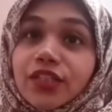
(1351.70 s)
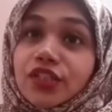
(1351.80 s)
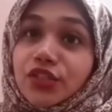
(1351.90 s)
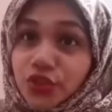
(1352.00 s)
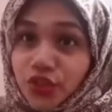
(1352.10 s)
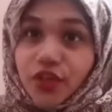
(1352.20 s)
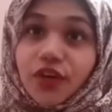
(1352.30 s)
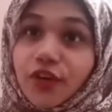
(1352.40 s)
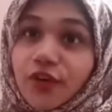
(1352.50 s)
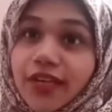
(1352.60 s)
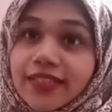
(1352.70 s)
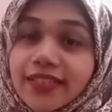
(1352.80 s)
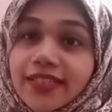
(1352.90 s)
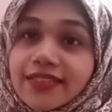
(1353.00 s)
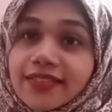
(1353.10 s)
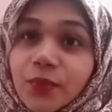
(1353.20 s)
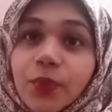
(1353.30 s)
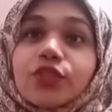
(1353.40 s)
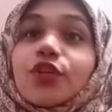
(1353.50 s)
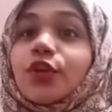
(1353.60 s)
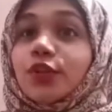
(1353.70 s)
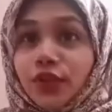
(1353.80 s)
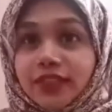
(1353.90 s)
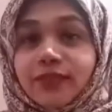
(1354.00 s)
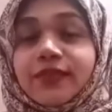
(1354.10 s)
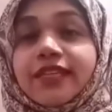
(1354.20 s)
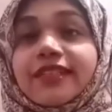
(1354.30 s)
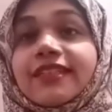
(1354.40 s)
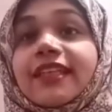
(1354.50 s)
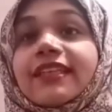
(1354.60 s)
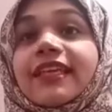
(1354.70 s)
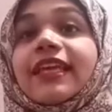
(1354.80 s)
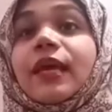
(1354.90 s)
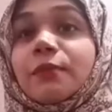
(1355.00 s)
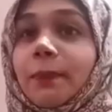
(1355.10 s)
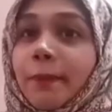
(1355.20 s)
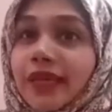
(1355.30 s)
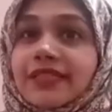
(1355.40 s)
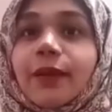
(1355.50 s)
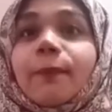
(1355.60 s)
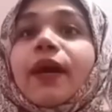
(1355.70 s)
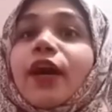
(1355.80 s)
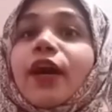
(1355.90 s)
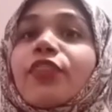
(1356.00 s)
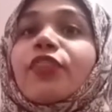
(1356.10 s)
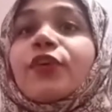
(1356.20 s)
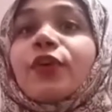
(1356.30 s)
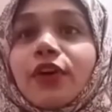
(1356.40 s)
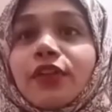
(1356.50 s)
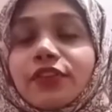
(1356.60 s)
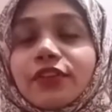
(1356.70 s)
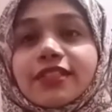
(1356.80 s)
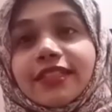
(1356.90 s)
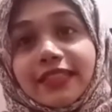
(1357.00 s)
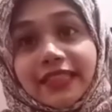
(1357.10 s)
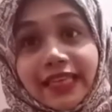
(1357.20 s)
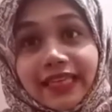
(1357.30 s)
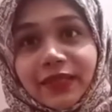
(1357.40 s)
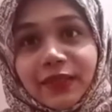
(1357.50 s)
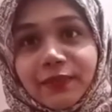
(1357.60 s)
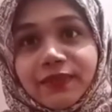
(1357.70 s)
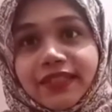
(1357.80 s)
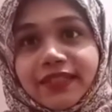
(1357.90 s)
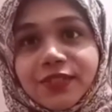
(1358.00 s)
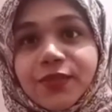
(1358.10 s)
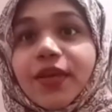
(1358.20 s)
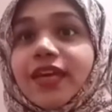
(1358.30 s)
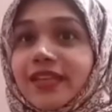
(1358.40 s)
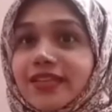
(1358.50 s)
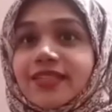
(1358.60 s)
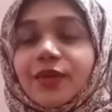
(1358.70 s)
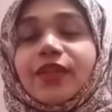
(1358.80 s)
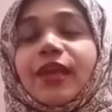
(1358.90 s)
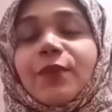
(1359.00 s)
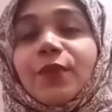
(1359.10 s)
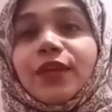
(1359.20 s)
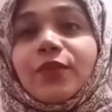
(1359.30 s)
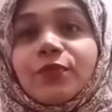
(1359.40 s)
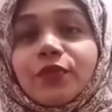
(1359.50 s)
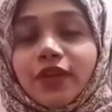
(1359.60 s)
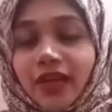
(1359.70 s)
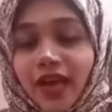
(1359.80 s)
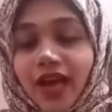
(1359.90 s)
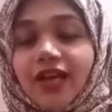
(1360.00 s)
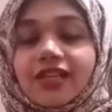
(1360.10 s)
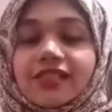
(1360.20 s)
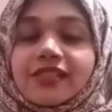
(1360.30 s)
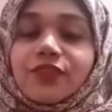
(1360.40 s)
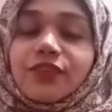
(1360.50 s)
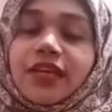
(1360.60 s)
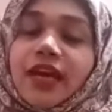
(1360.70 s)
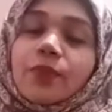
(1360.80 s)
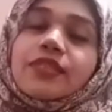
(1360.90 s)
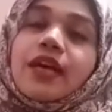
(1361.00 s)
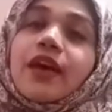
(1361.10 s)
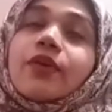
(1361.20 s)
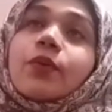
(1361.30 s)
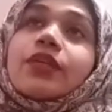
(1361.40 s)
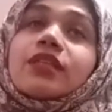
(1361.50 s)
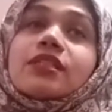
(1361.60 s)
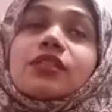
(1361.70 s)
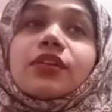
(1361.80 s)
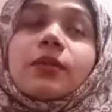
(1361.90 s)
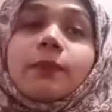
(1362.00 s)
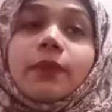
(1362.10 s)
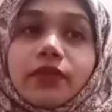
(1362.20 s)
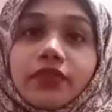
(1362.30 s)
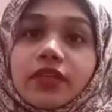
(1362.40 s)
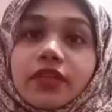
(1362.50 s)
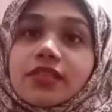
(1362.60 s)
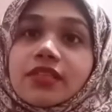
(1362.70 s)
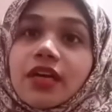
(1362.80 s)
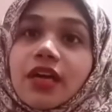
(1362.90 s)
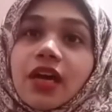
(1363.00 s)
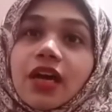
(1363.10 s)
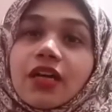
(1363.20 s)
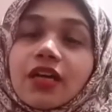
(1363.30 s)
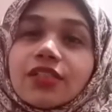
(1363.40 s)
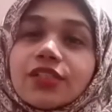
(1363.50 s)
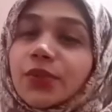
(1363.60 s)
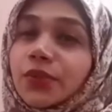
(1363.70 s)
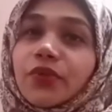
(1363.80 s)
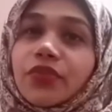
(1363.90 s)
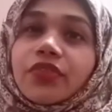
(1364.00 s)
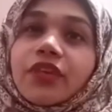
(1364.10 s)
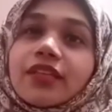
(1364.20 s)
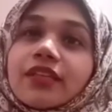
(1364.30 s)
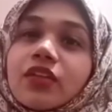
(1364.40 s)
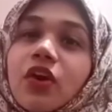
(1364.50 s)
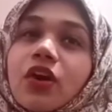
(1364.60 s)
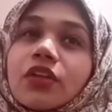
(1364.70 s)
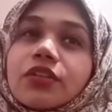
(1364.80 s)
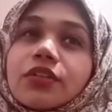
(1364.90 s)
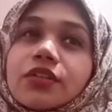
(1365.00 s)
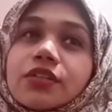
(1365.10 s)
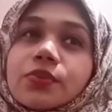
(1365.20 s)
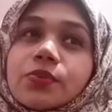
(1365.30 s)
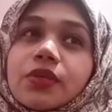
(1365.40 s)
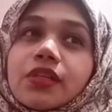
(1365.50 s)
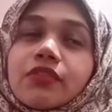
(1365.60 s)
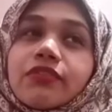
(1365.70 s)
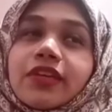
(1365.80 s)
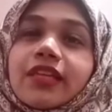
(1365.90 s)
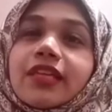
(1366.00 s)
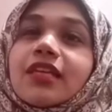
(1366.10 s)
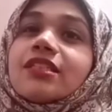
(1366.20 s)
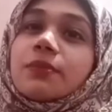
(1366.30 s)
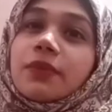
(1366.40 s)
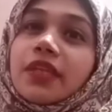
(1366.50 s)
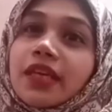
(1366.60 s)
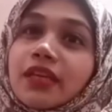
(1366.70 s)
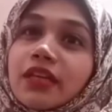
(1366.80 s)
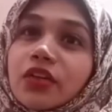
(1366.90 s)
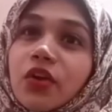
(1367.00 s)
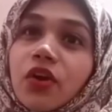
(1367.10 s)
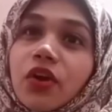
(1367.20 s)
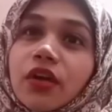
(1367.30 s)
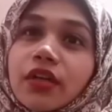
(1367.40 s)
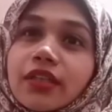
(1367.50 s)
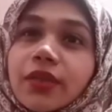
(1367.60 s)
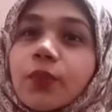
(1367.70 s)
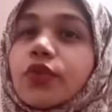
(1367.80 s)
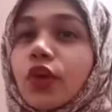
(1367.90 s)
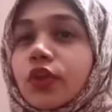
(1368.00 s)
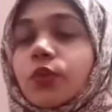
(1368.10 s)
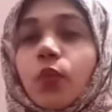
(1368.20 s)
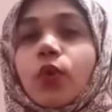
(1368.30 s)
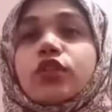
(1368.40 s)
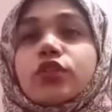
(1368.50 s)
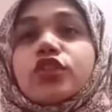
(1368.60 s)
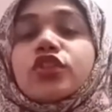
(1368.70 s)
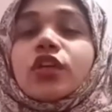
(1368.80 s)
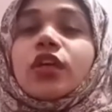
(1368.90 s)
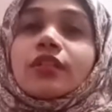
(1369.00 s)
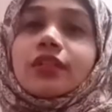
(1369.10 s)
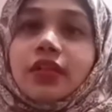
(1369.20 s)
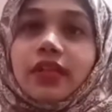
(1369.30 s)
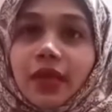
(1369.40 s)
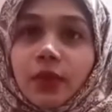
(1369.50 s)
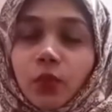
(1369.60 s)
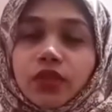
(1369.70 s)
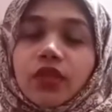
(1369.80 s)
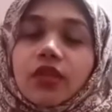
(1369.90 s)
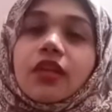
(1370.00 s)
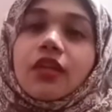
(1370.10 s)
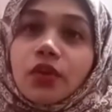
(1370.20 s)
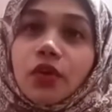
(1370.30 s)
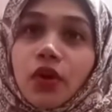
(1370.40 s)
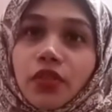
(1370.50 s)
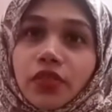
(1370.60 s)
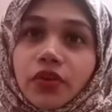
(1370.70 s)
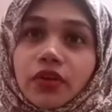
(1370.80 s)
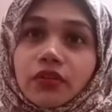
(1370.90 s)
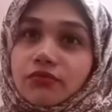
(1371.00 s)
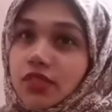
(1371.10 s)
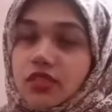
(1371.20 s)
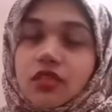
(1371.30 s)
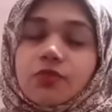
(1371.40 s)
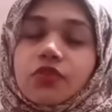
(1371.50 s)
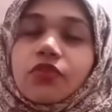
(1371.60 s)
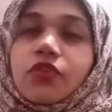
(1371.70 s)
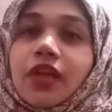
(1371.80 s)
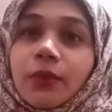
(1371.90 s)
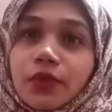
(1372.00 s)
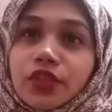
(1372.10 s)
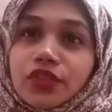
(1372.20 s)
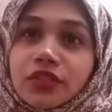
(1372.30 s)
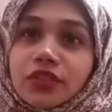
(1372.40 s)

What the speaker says: share our writings, which are not completed, and they can be picked up by other authors and they can complete it. So it is a collaborative work. Stephanie, I was having one concern about this. Don't you think that authors will feel intimidated, or they would not want to share their name with another author in terms of collaboration?